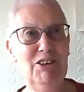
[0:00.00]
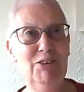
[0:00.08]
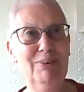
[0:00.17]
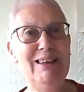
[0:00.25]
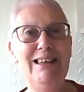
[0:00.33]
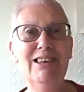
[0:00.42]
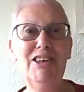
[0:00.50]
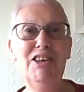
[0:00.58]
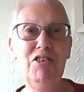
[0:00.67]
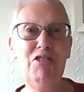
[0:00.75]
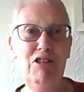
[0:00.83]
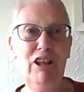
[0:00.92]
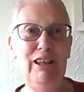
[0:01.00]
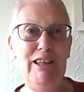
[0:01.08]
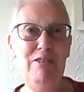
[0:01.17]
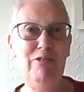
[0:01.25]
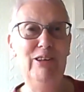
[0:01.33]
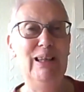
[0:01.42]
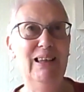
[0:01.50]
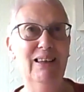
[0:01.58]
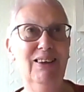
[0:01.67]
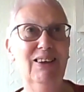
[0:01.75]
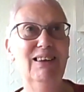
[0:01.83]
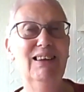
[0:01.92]
Actually,
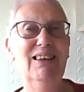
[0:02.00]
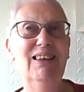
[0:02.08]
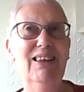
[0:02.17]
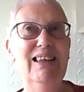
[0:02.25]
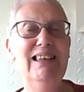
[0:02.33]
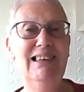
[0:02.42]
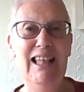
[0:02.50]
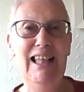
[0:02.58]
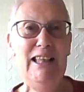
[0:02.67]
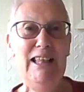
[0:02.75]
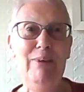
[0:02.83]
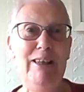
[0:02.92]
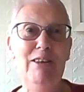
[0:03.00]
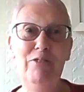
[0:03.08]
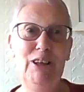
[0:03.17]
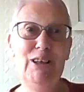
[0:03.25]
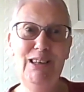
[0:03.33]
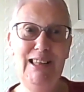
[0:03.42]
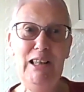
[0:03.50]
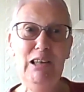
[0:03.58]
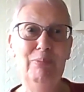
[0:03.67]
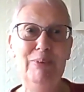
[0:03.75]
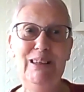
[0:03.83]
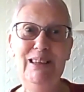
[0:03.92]
striving is the enemy of
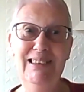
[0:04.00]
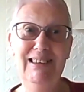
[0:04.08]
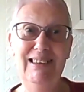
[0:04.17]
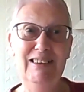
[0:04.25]
contentment, isn't